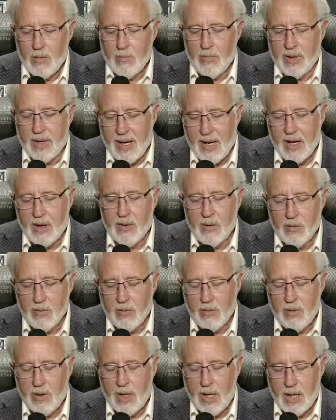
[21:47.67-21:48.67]
But how,
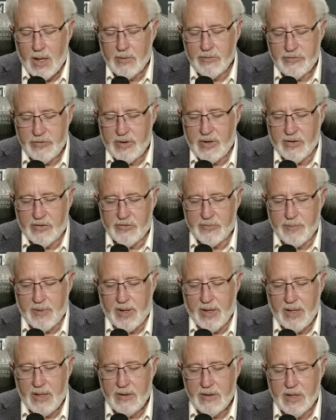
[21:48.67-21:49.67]
how is it
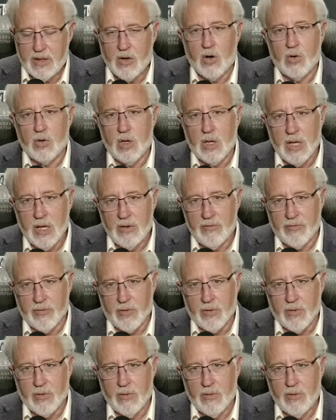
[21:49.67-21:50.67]
explained that her
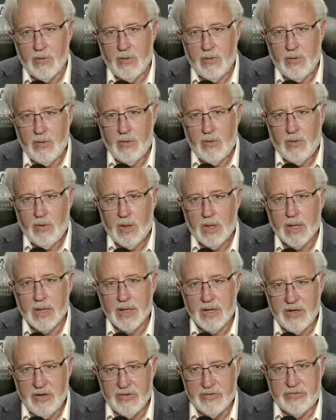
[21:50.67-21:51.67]
liver
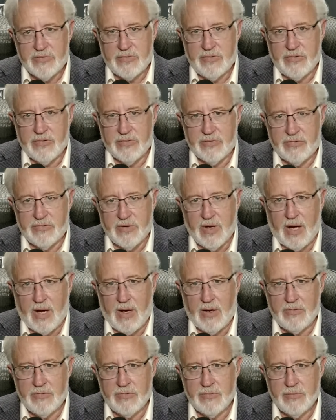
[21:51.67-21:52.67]
gets to this
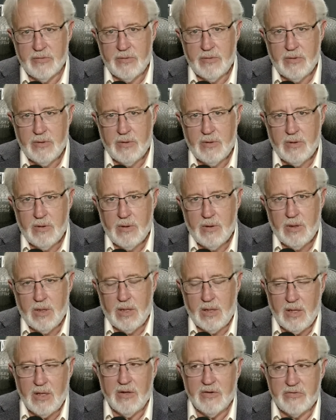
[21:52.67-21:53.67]
size?
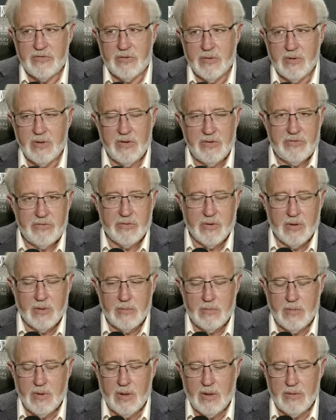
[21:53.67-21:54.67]
And it's a, it's
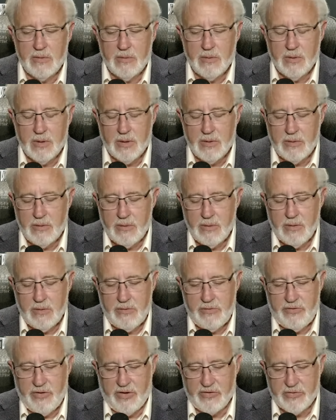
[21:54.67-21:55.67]
a, a, a
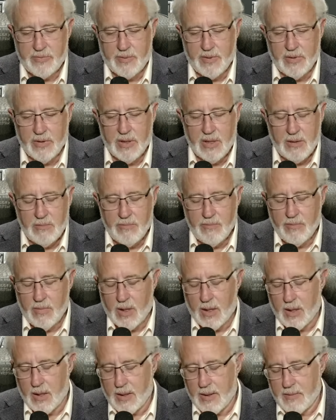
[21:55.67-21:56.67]
desperately,
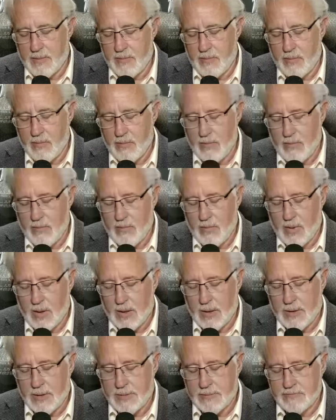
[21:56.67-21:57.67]
uh,
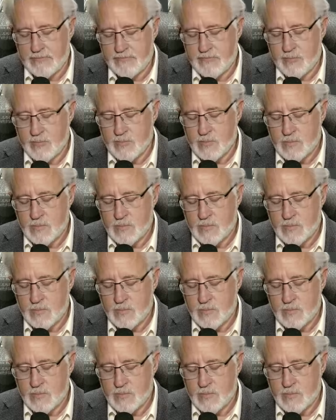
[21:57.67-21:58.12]
um,